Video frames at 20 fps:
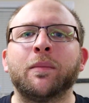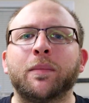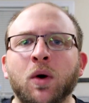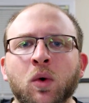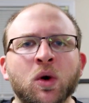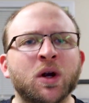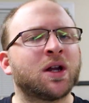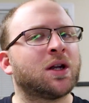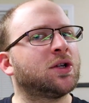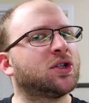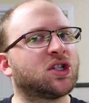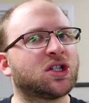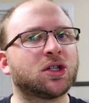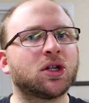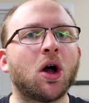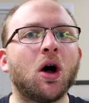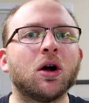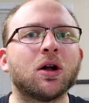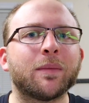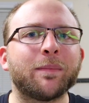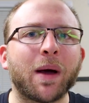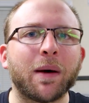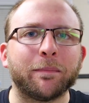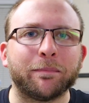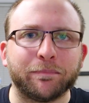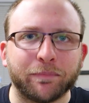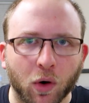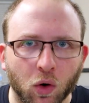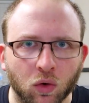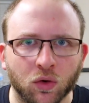but we're going to just talk
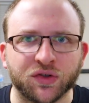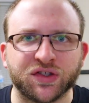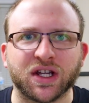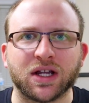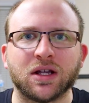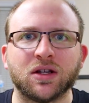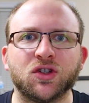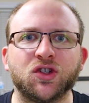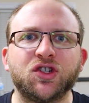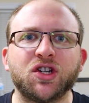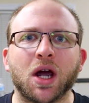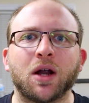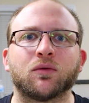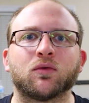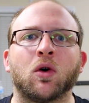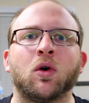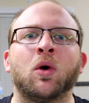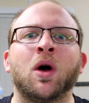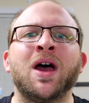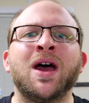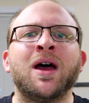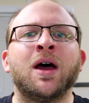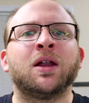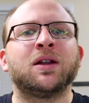about bowls in general.